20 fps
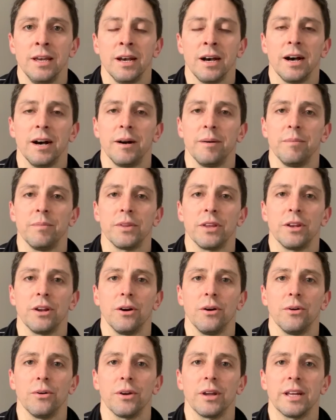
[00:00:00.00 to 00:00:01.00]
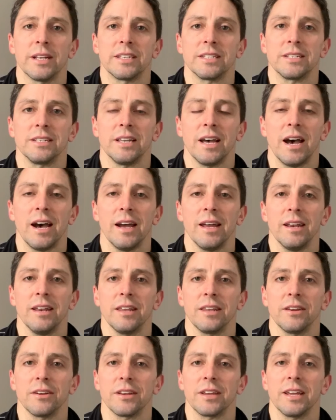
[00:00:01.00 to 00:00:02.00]
It's not,
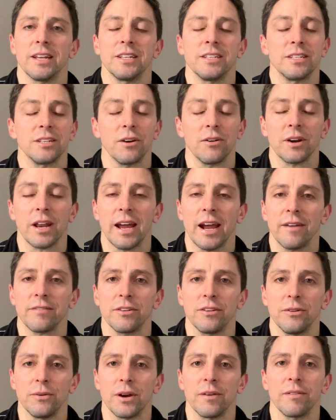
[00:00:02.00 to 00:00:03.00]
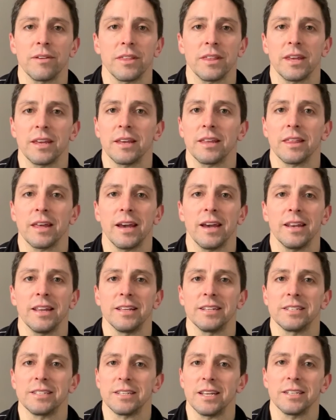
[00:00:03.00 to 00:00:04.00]
your kids don't have to do everything that
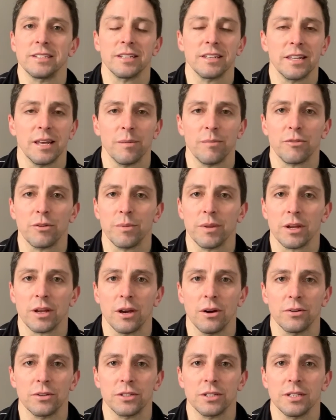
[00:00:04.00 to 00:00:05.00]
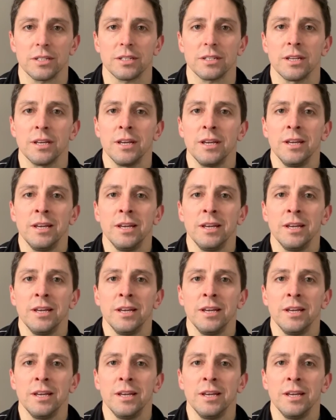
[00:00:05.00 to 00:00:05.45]
is sent to them from the coaches.